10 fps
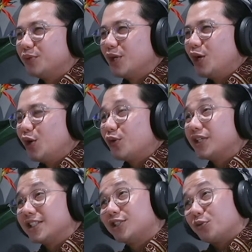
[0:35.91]
And where
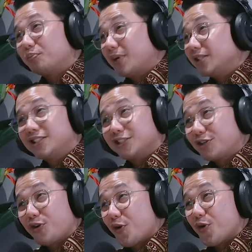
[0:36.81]
does your
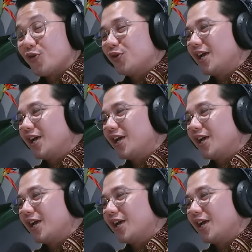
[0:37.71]
budget go?